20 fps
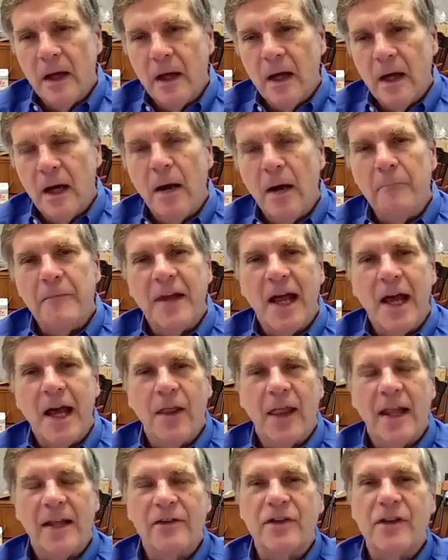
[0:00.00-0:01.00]
Now,
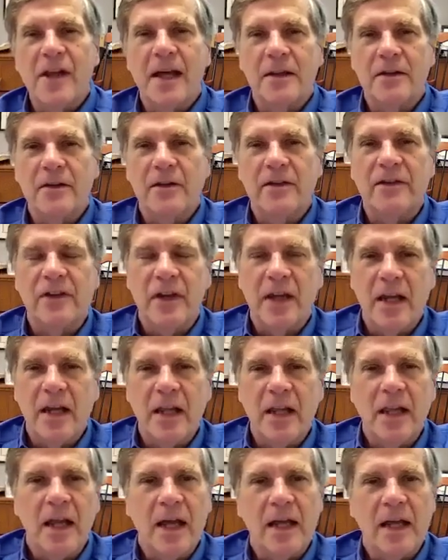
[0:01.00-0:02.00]
that's not to say
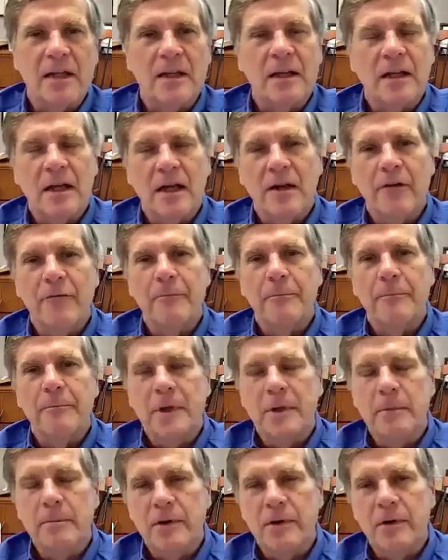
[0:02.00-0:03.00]
that
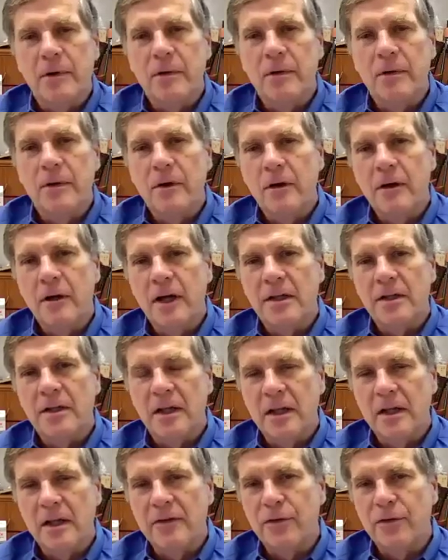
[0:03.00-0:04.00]
people who are at
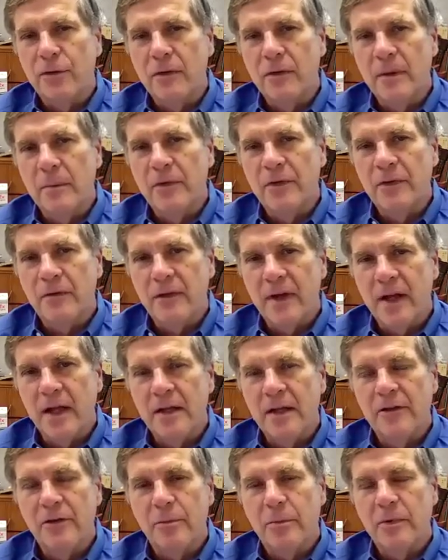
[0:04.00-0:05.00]
the extremes of
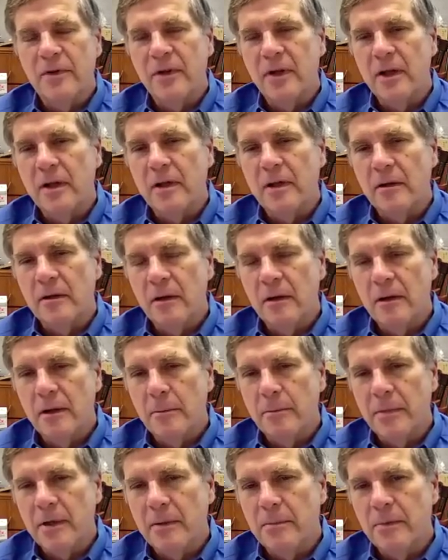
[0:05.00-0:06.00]
age, particularly
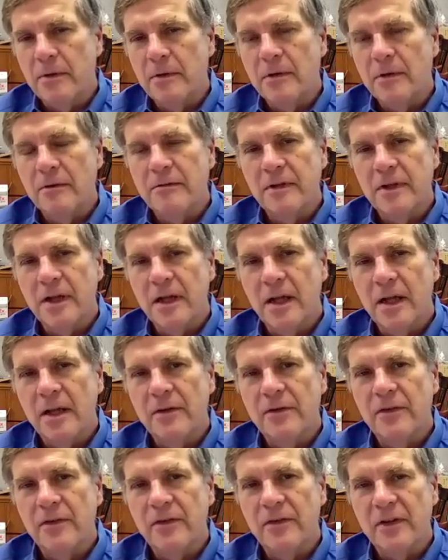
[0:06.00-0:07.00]
people over the
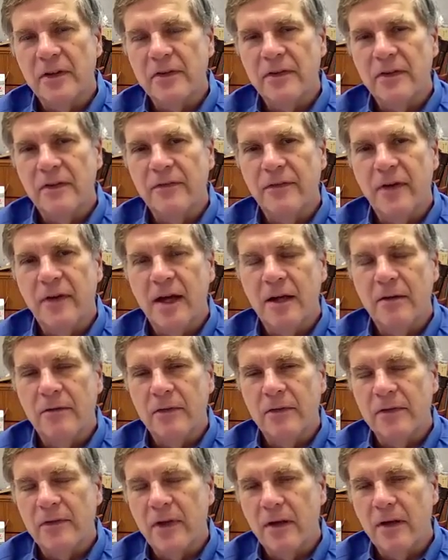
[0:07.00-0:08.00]
age of 65 or
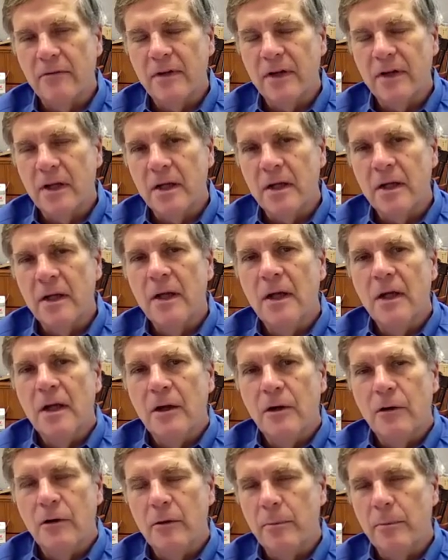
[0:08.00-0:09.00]
70,
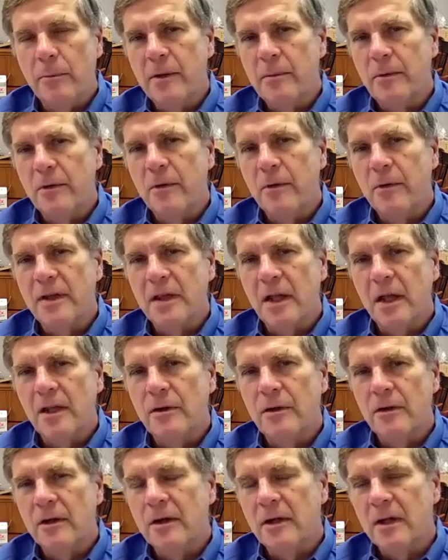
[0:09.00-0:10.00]
or people with
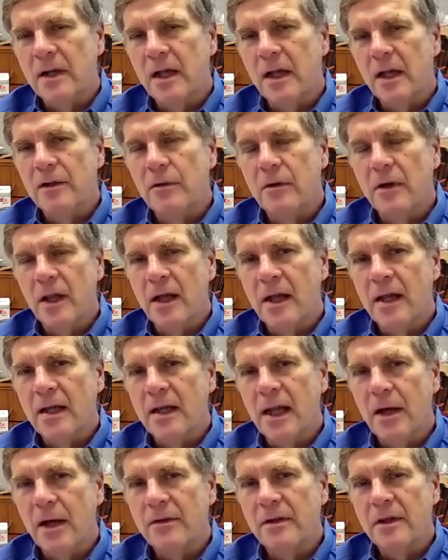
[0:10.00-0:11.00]
other underlying
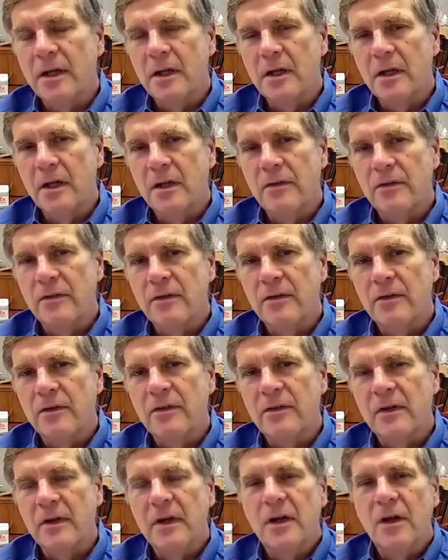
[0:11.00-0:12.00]
health
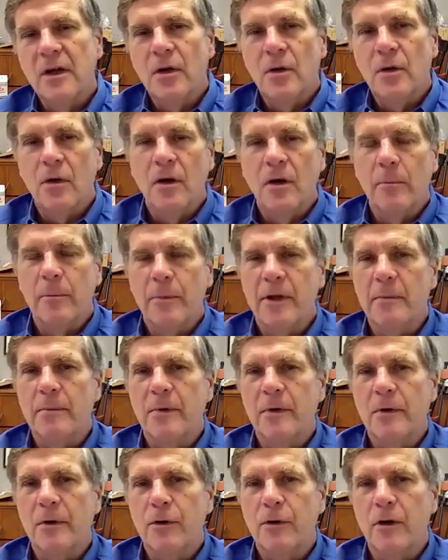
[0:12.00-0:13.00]
conditions, or
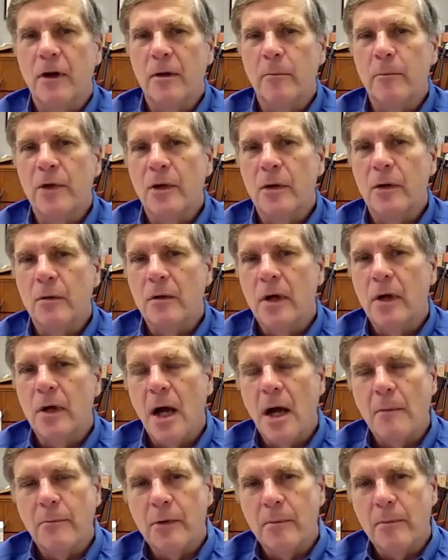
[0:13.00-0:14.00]
people who are
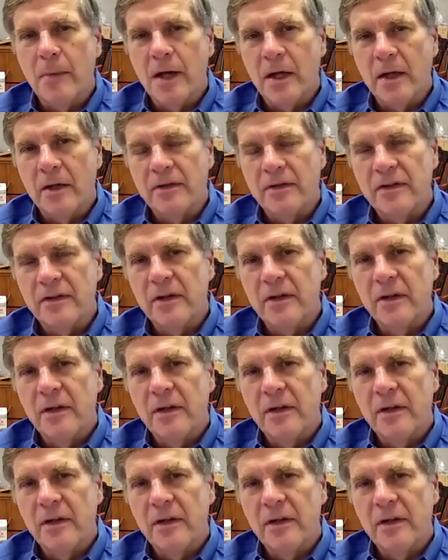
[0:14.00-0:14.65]
immunocompromised,